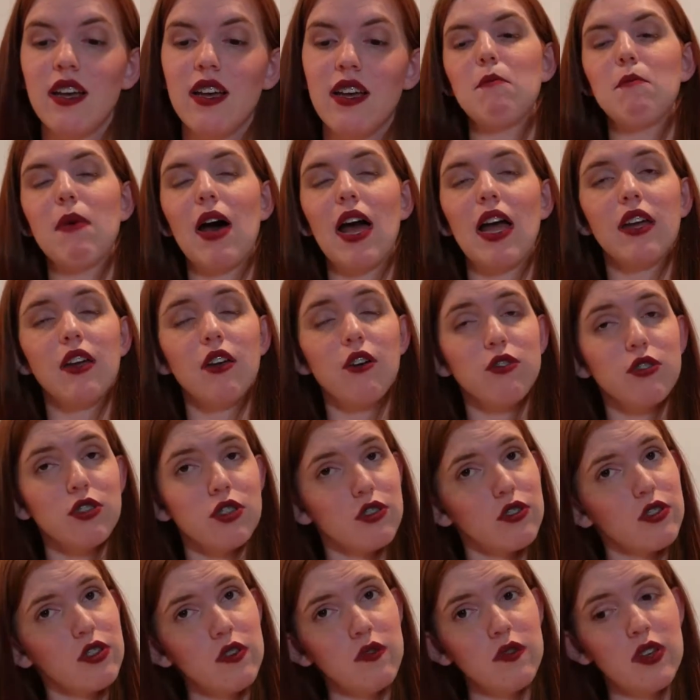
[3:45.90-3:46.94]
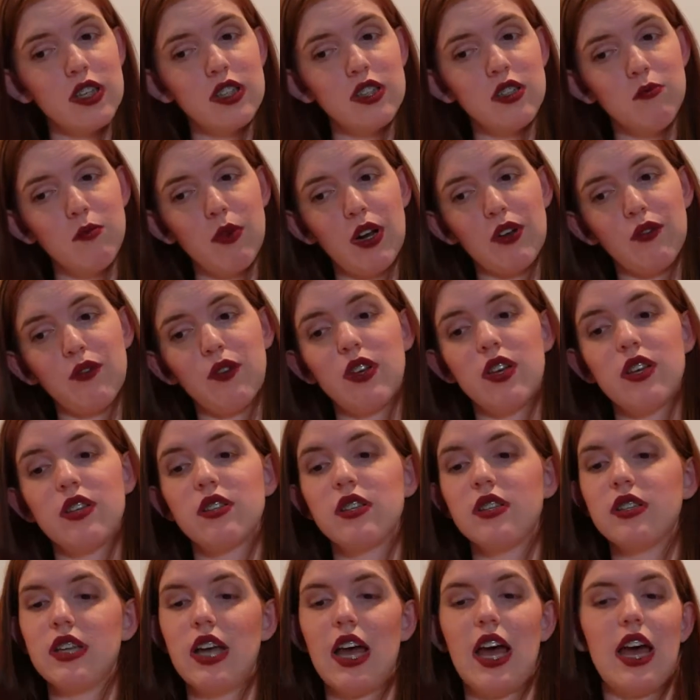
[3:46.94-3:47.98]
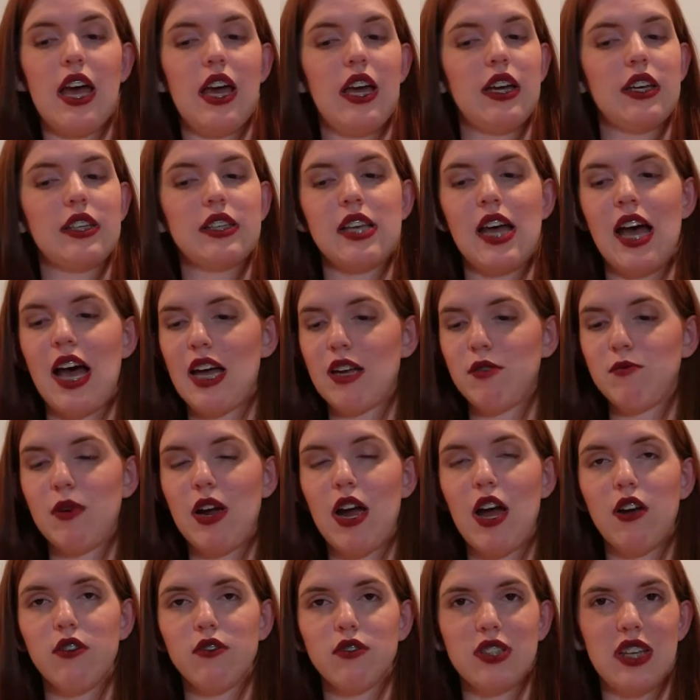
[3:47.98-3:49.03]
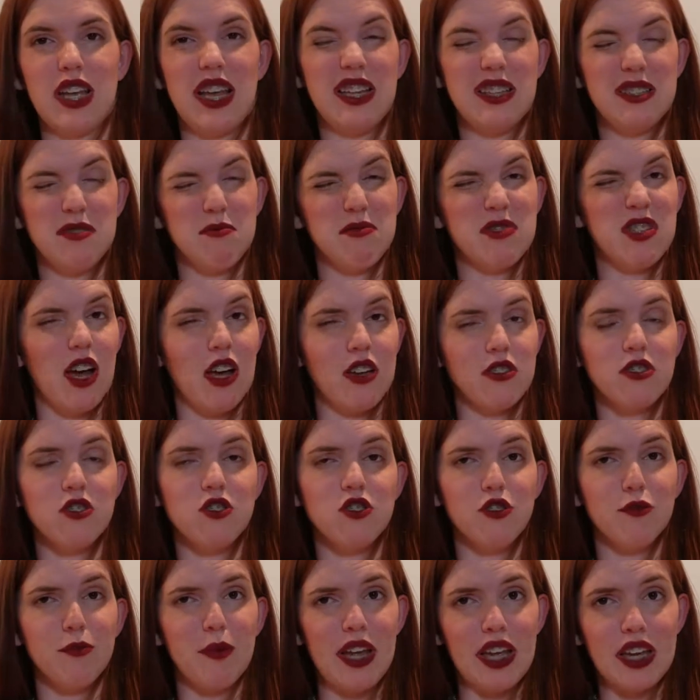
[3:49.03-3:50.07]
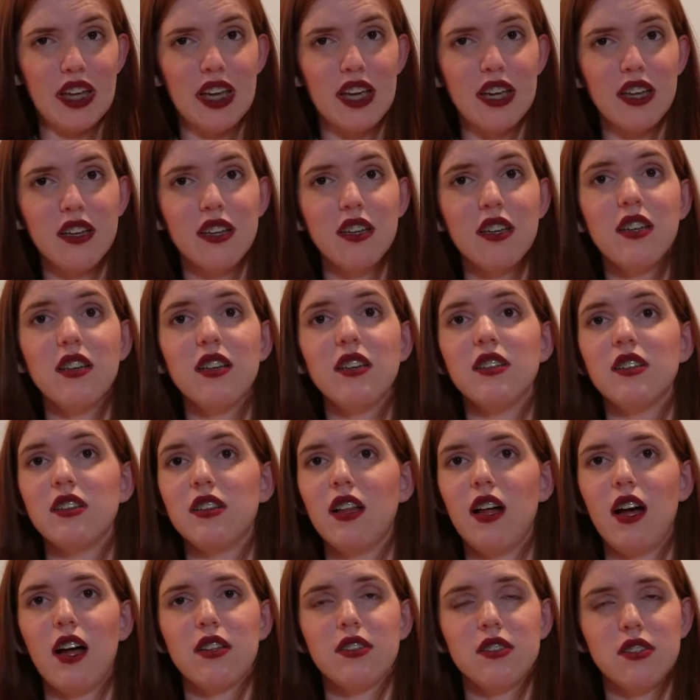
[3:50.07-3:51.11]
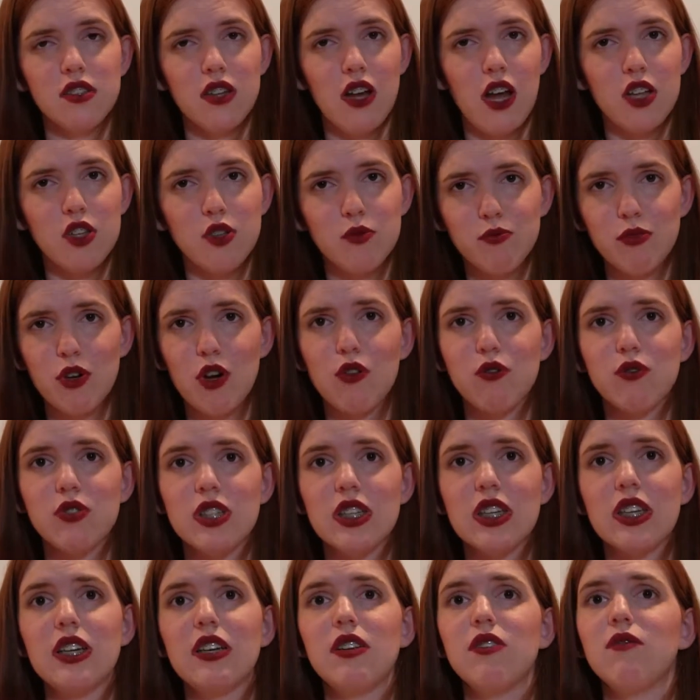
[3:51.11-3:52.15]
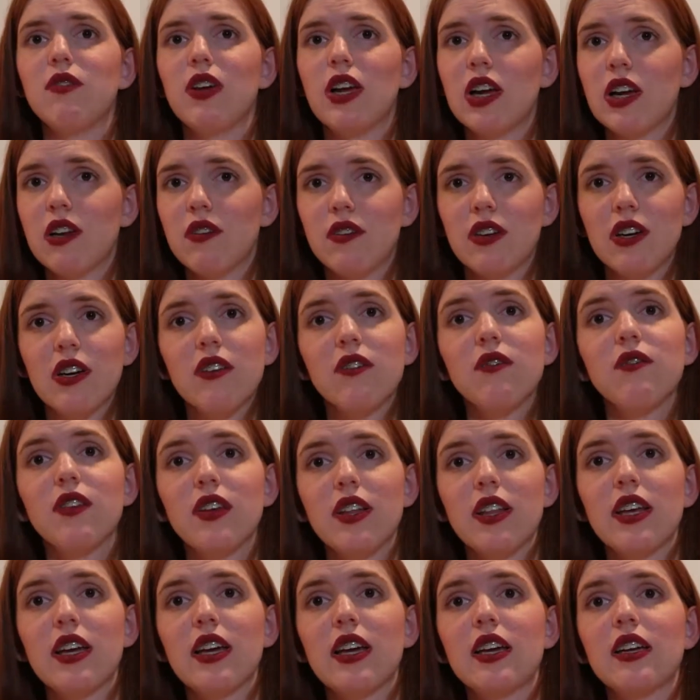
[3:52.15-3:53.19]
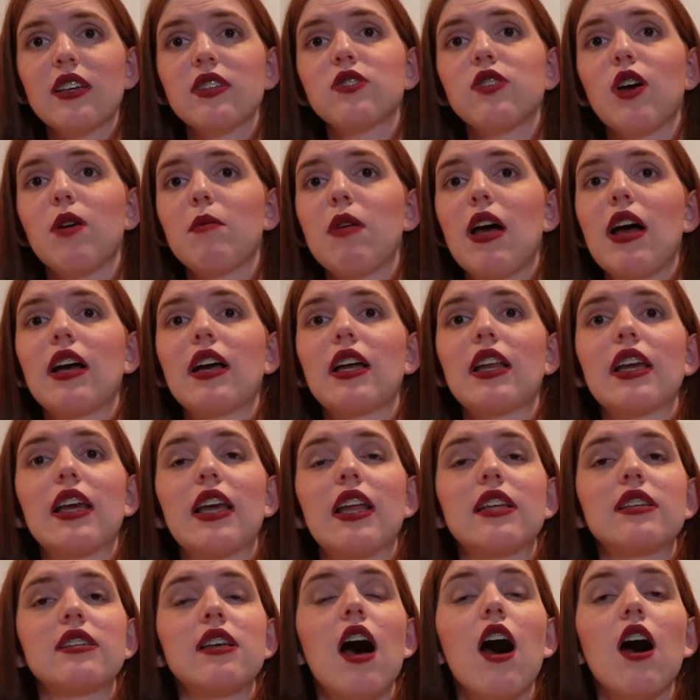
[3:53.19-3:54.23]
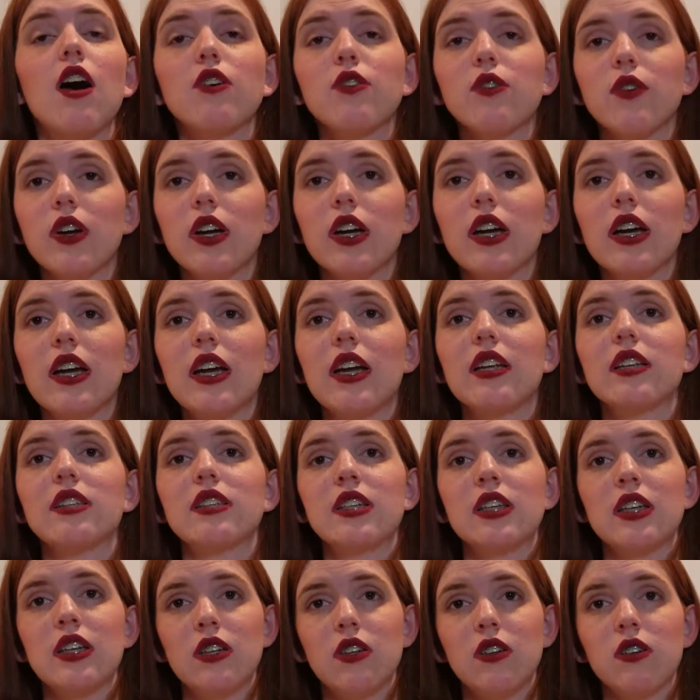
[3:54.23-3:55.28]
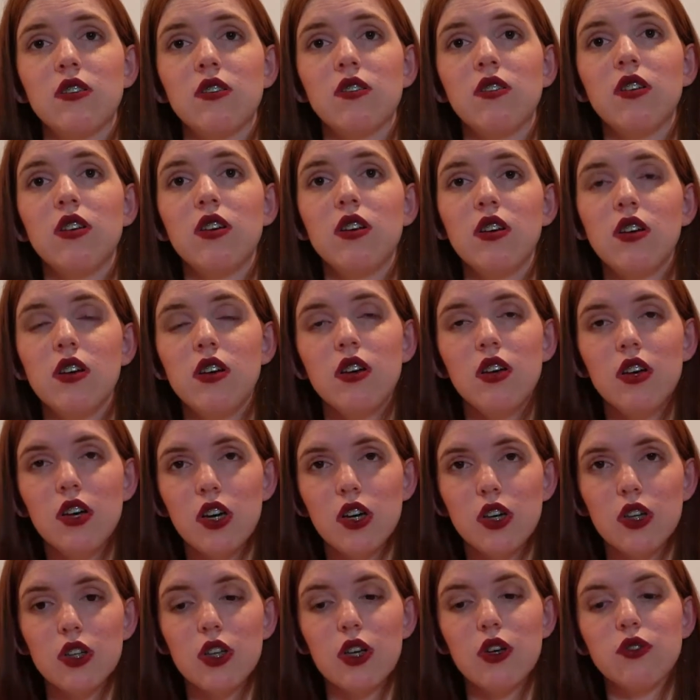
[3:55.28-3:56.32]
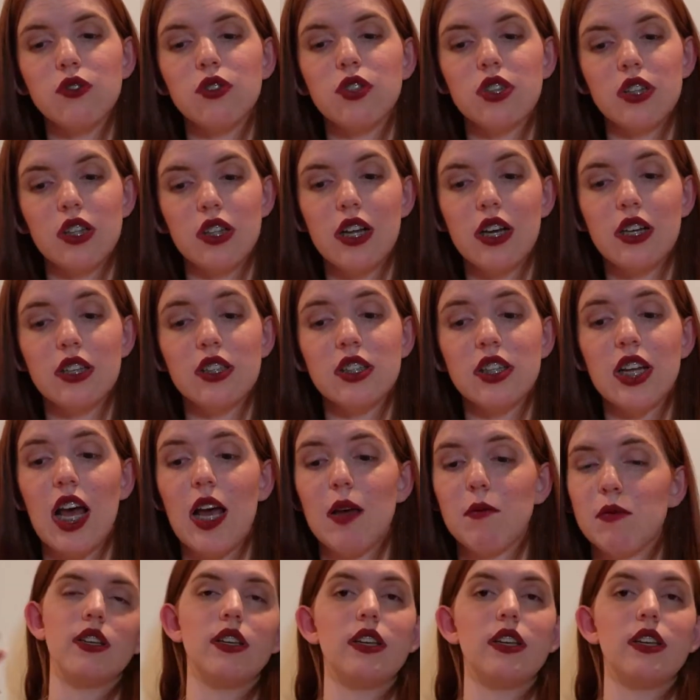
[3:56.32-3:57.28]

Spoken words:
My go-to convention breakfast is eggs, hash browns, and some sausage or bacon. Lots and lots of protein, very, very filling, so I'm not going to get as hungry until closer to lunchtime.